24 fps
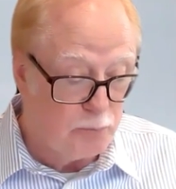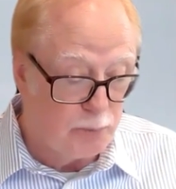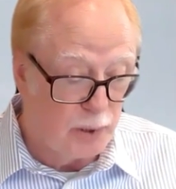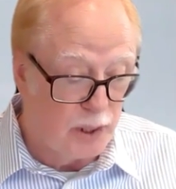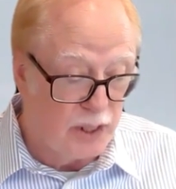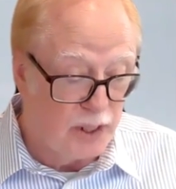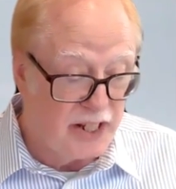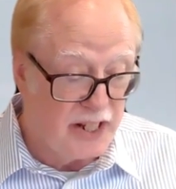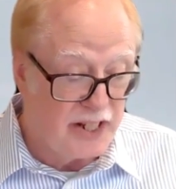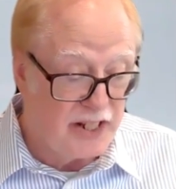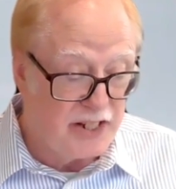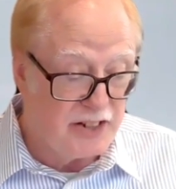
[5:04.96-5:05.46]

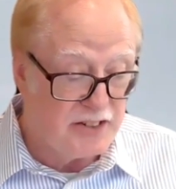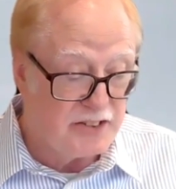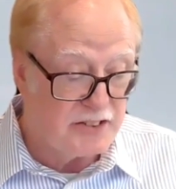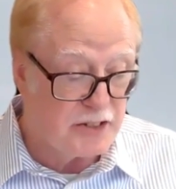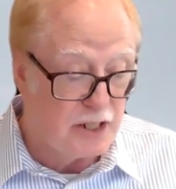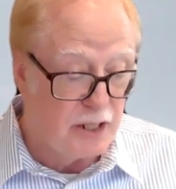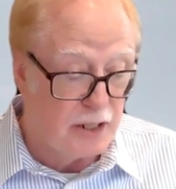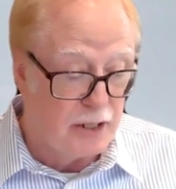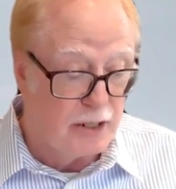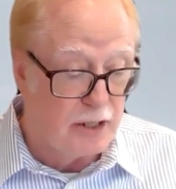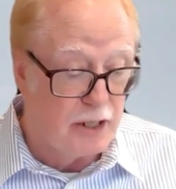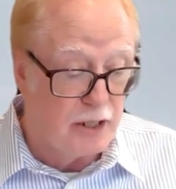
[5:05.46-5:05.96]

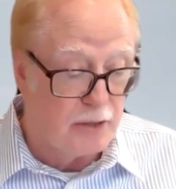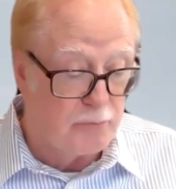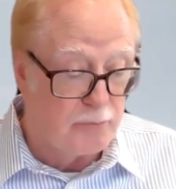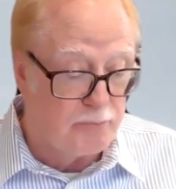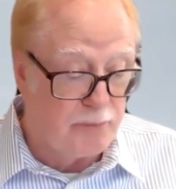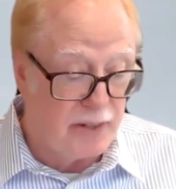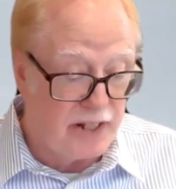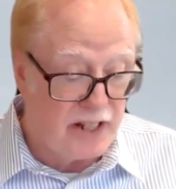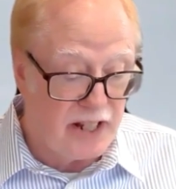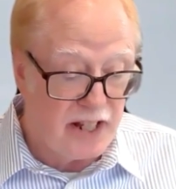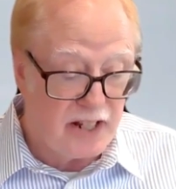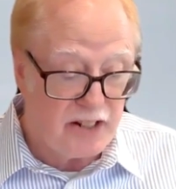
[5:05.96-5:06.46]
Please
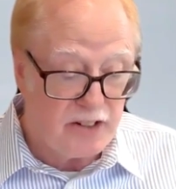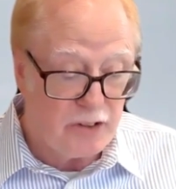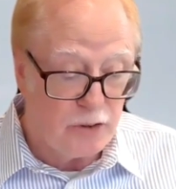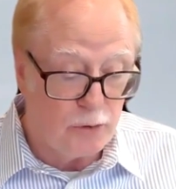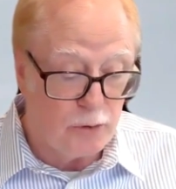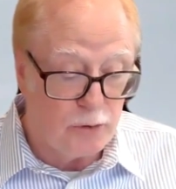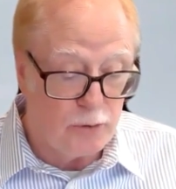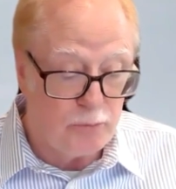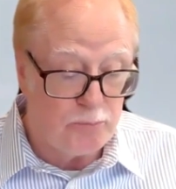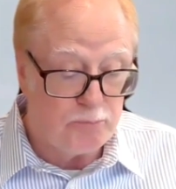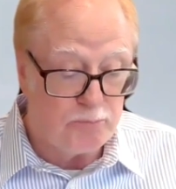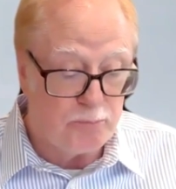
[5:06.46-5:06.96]
be at
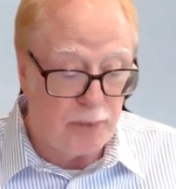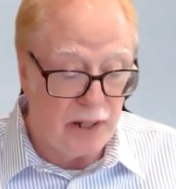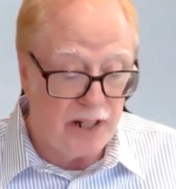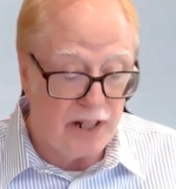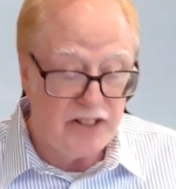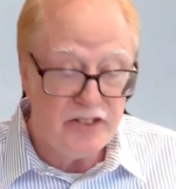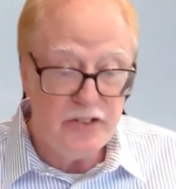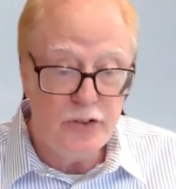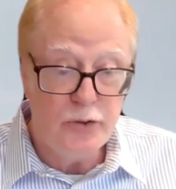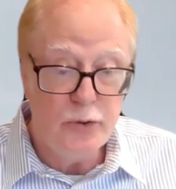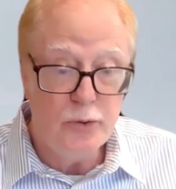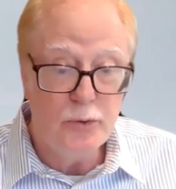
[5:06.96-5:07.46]
home by
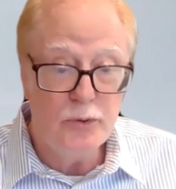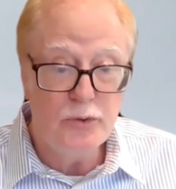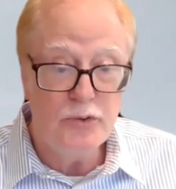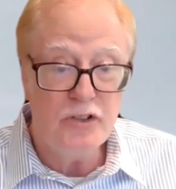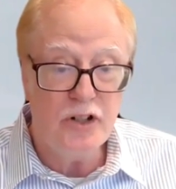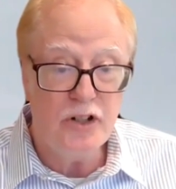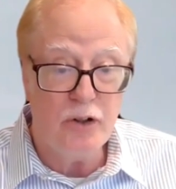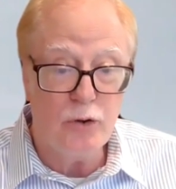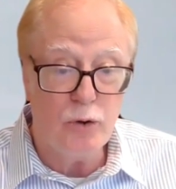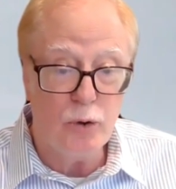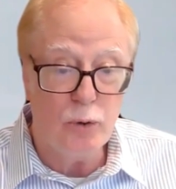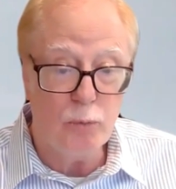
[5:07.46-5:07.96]

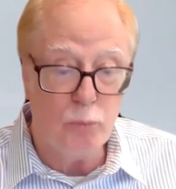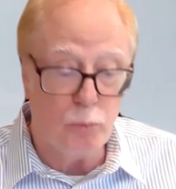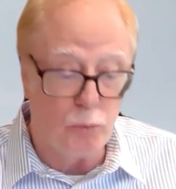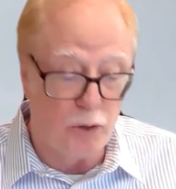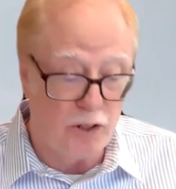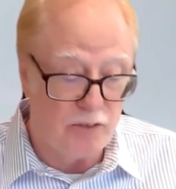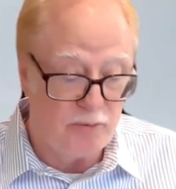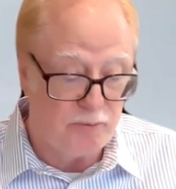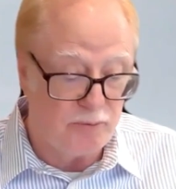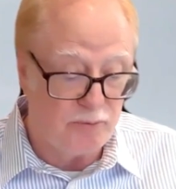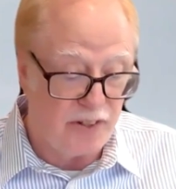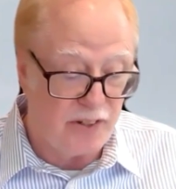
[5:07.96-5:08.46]
noon or
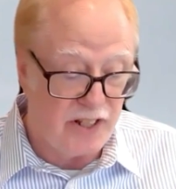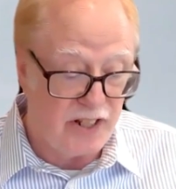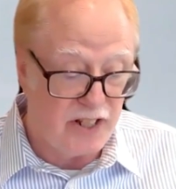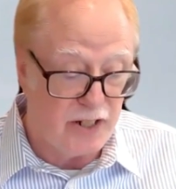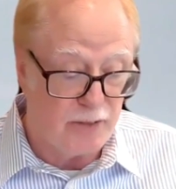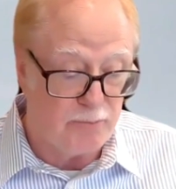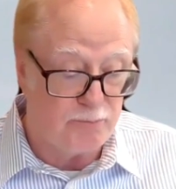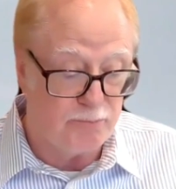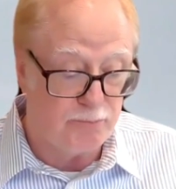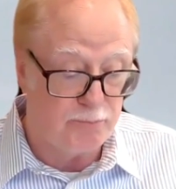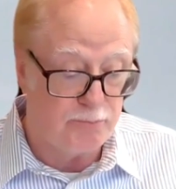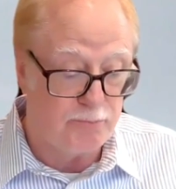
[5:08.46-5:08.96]
1
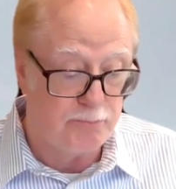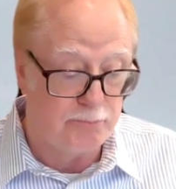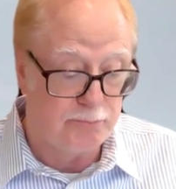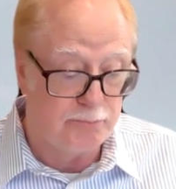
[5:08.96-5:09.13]
p.m.